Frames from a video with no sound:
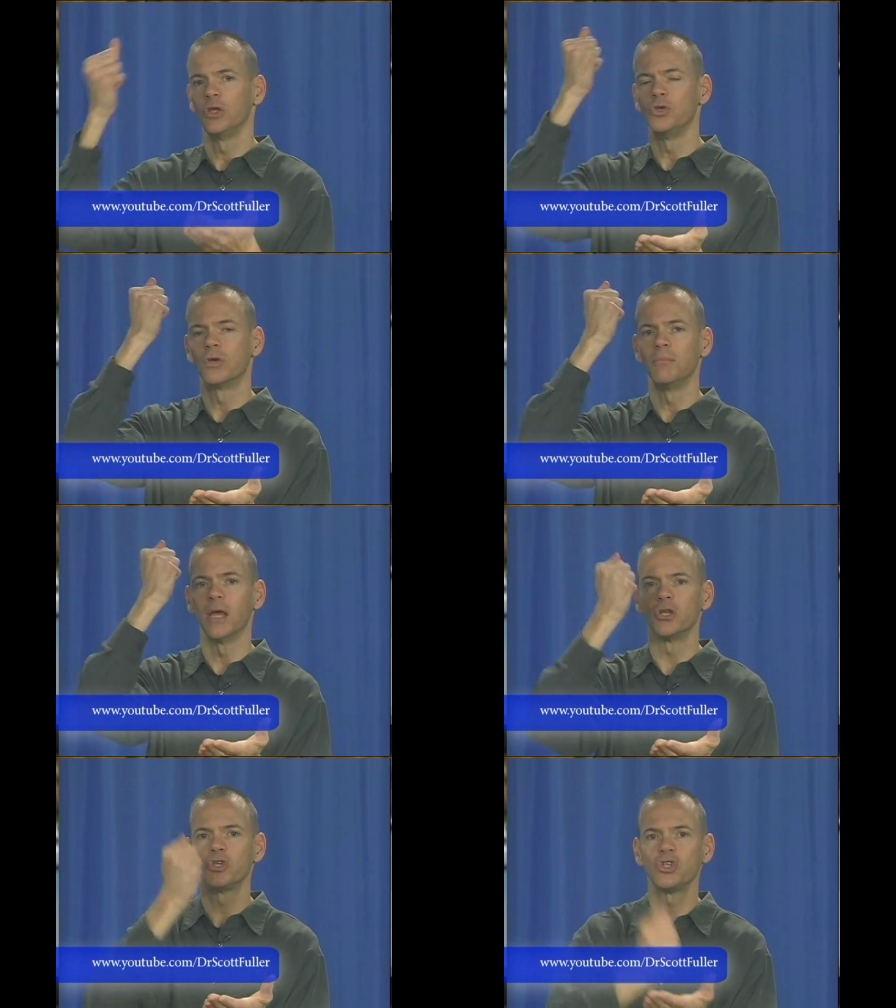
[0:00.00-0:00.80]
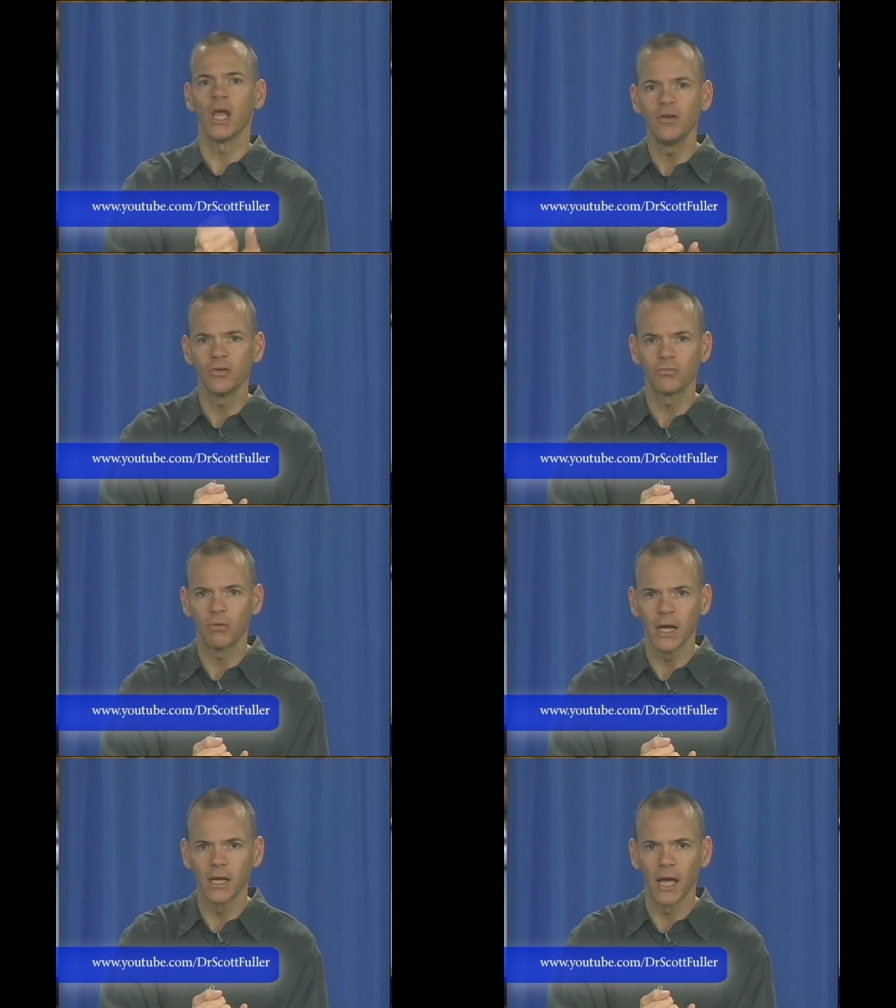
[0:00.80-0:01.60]
you can make changes
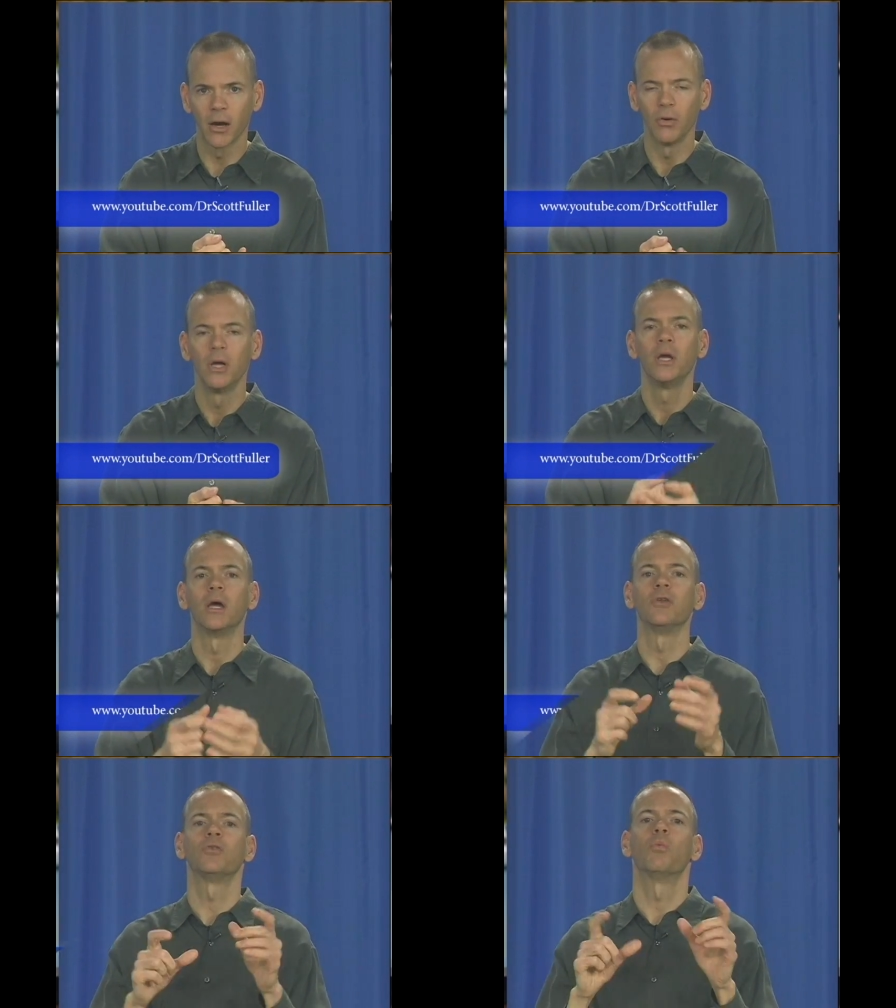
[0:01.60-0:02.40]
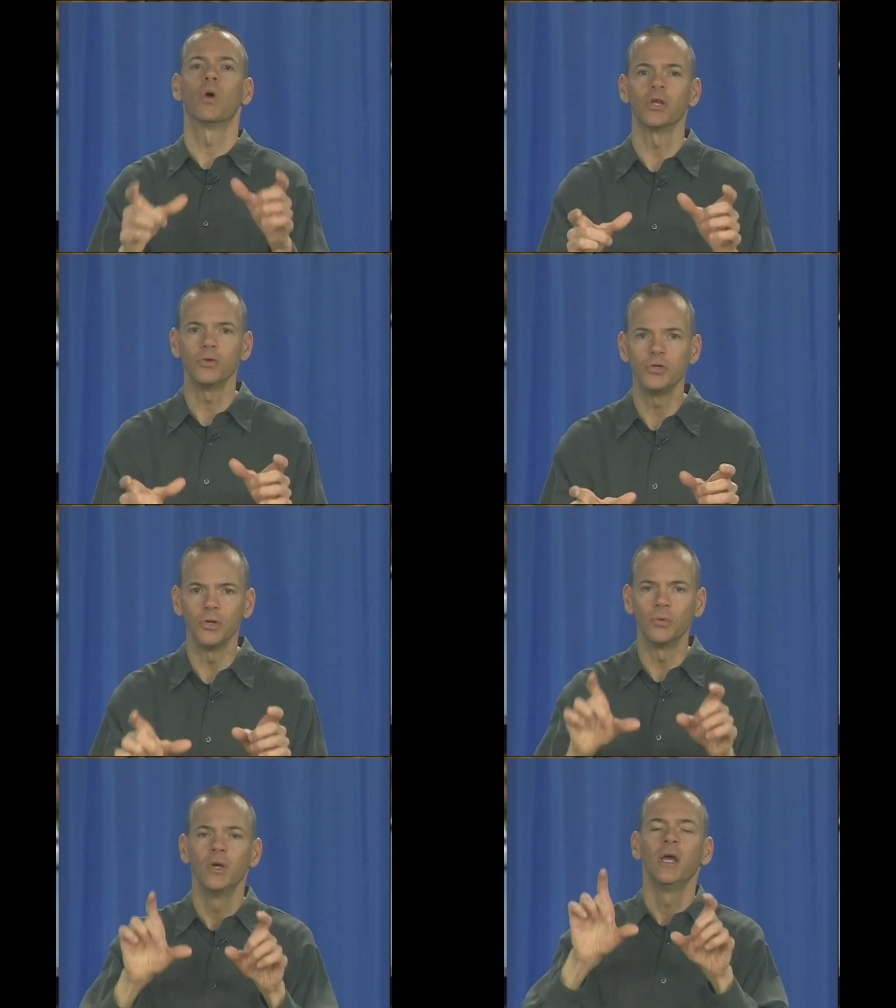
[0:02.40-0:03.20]
right now and to what you
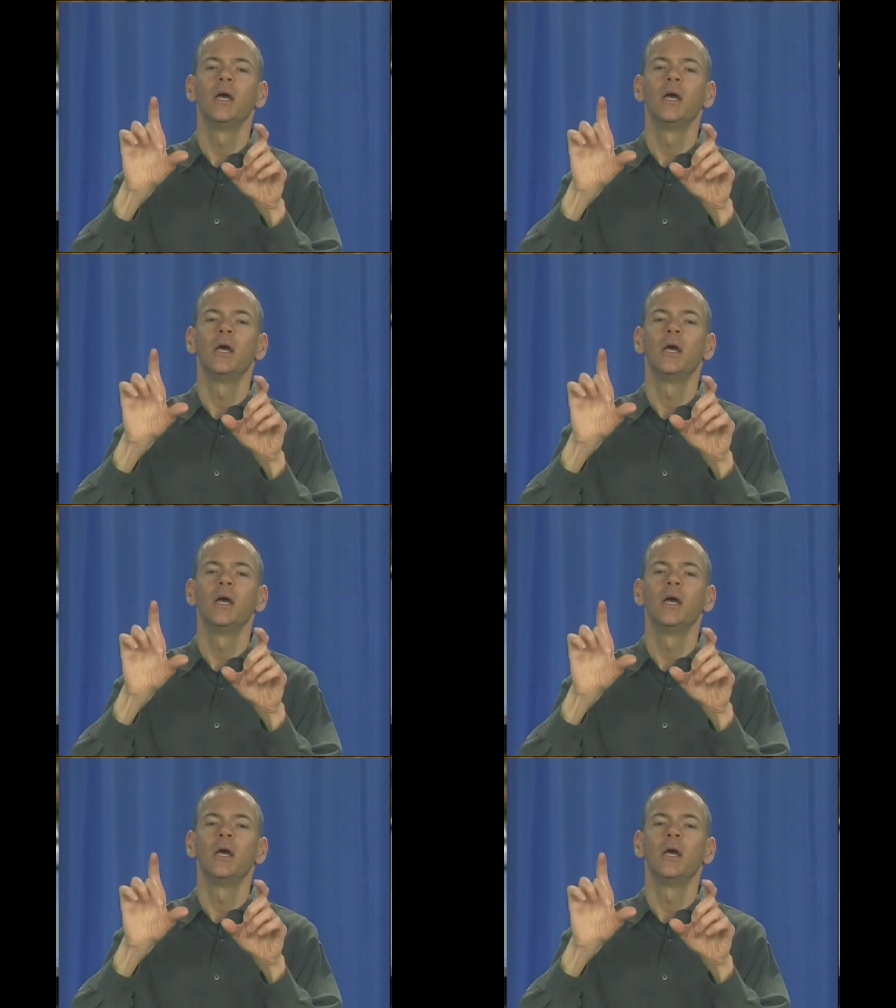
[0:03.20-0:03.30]
do